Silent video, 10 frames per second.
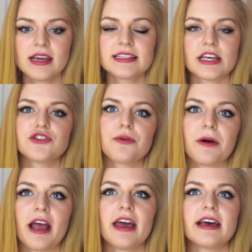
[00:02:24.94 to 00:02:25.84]

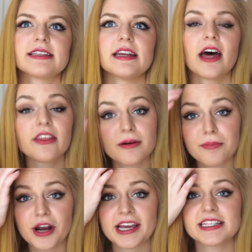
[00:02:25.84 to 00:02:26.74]
Saint-Tropez is another
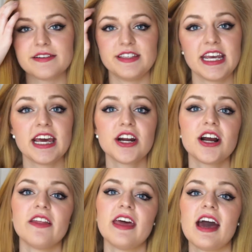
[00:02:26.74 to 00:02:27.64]
brand of
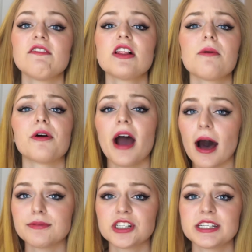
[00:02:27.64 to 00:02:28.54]
tanner, and they have a lot more
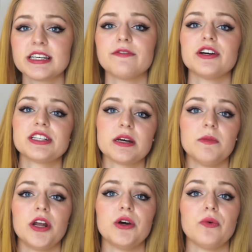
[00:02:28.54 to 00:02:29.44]
options if you're
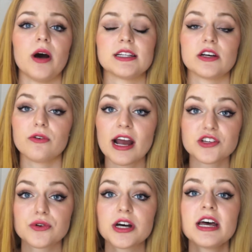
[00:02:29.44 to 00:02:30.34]
someone who wants a
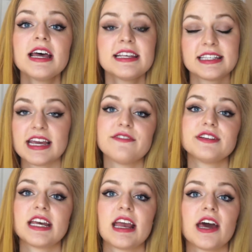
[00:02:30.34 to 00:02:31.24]
gradual, safe
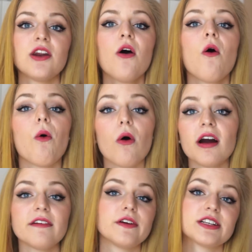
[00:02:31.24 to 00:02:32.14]
tan,
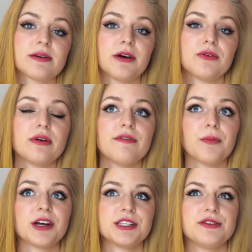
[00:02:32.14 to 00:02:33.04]
or if you're someone who even
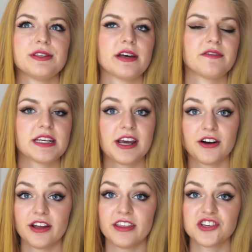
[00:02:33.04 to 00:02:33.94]
wants to use
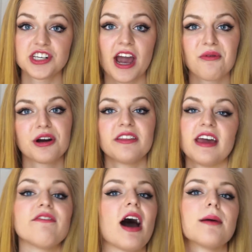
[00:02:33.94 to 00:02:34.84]
self-tanner in the shower.
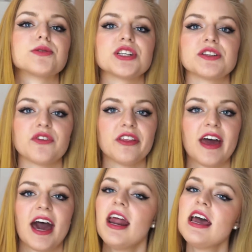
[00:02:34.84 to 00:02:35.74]
They have options for
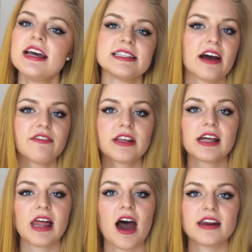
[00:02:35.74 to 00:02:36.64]
that. Definitely
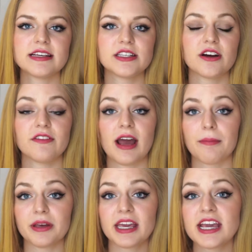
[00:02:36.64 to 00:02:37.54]
a lot easier of an
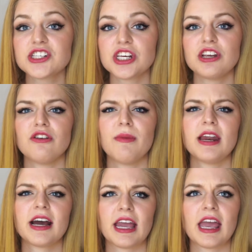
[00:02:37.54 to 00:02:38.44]
application. You
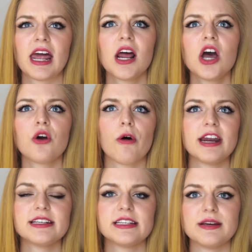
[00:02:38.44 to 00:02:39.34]
may not get
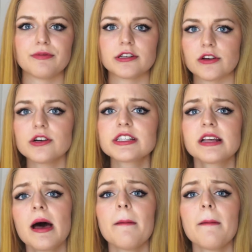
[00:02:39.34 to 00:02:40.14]
quite as deep results,